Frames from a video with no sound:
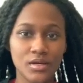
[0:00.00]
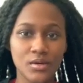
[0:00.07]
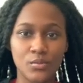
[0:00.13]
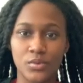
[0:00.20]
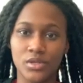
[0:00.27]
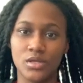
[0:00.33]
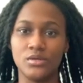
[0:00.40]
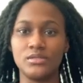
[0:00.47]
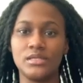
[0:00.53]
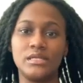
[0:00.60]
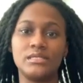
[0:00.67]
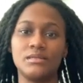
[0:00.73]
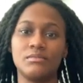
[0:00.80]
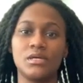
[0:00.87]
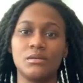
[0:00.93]
without saying
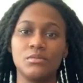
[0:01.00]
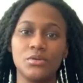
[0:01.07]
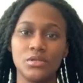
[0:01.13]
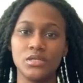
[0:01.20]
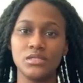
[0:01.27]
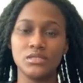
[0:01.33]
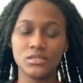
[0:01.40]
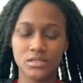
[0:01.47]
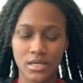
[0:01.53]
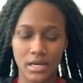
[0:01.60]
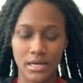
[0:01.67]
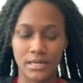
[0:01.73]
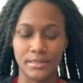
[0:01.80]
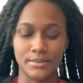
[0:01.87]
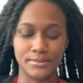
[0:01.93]
something about this
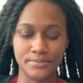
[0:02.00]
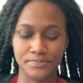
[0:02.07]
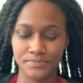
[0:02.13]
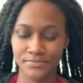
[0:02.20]
um,